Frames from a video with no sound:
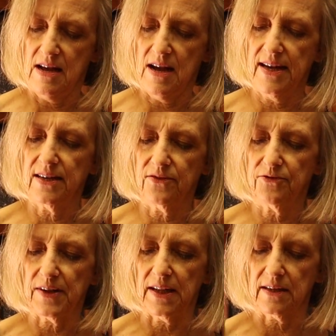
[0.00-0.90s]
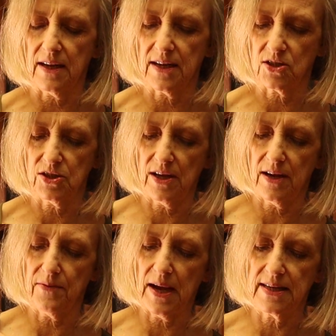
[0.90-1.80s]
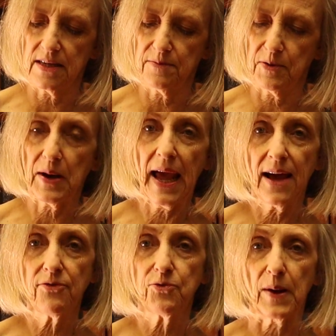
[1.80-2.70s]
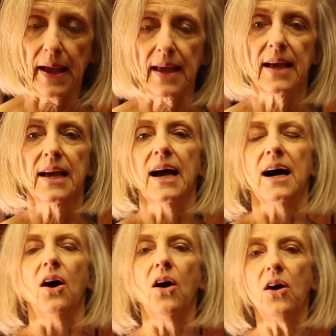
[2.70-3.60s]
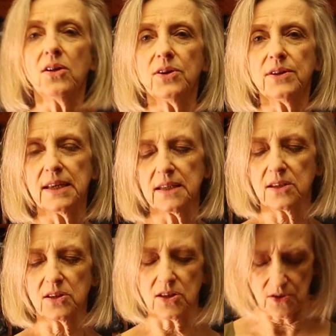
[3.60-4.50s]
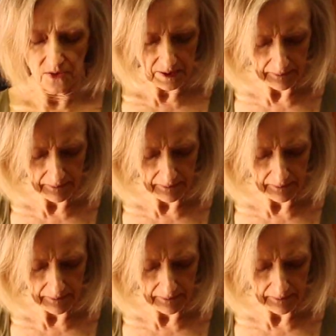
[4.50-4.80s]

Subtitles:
I didn't fill it, actually. I did about halfway. All you need to do